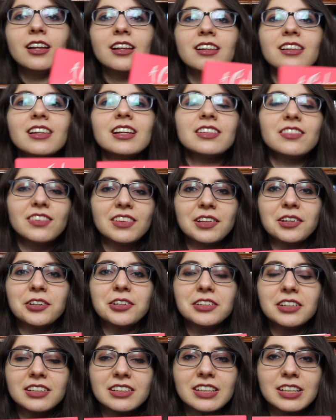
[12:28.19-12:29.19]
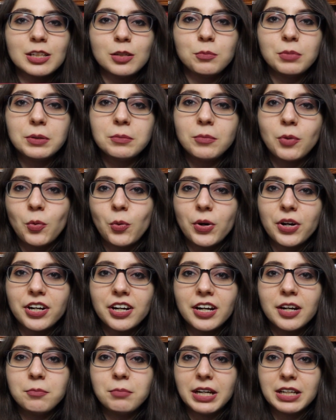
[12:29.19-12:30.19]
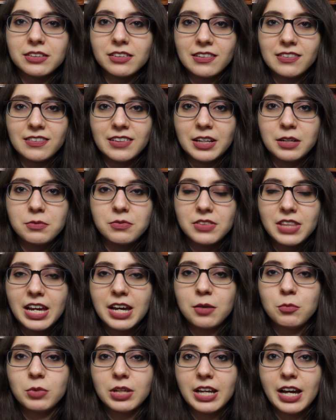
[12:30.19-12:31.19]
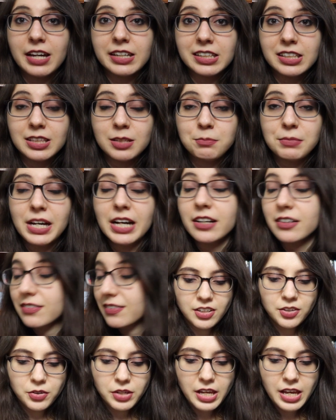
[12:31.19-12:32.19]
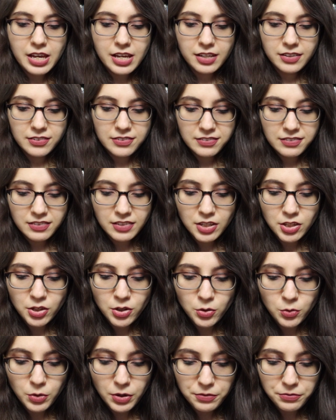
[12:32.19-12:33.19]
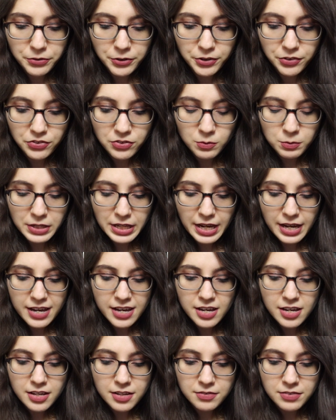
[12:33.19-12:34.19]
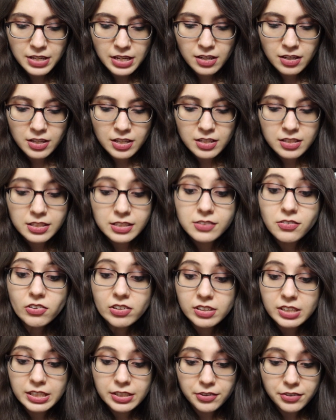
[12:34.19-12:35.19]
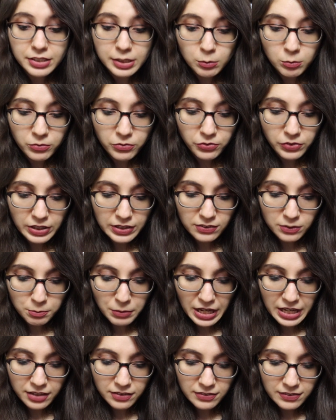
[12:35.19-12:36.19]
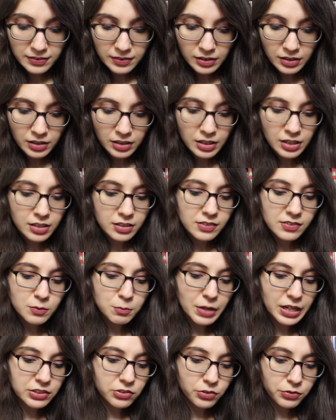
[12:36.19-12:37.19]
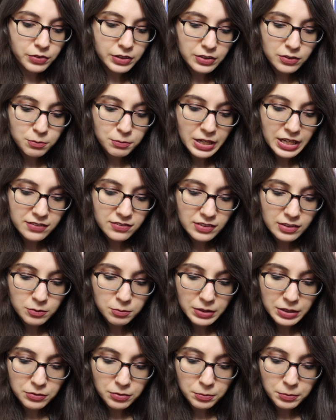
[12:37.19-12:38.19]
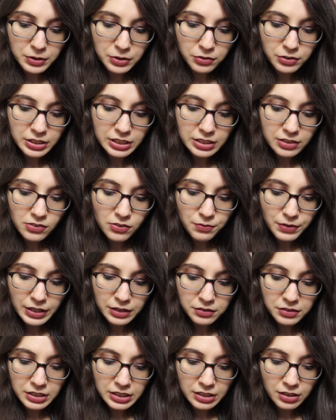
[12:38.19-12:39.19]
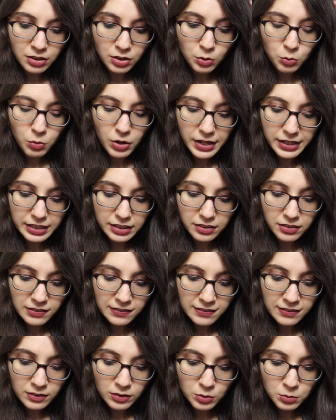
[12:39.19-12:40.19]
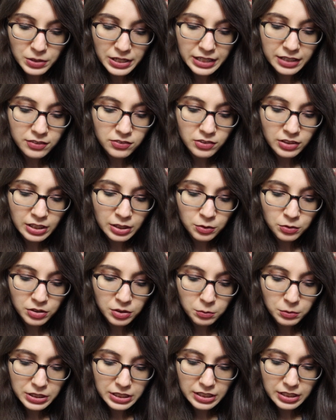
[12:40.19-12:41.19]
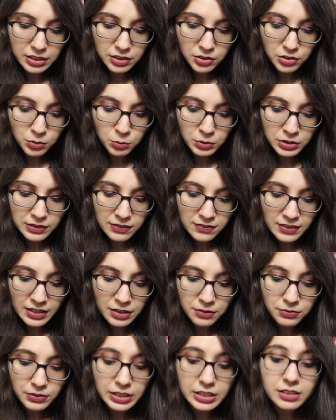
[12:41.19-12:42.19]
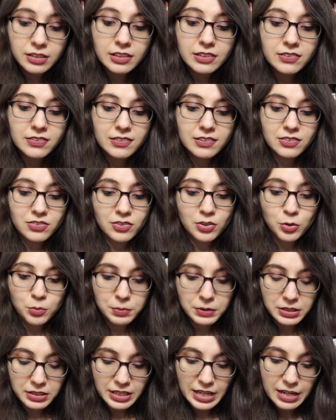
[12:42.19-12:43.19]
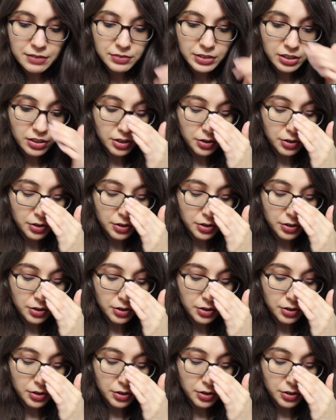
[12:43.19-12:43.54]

Let's learn a little bit more about the stuff that we got in the box. Okay, so first we have the Delirium face mask. This matcha face mask is made from ingredients found in the wilds. The wilds are the only way to heal oneself in this dystopian novel.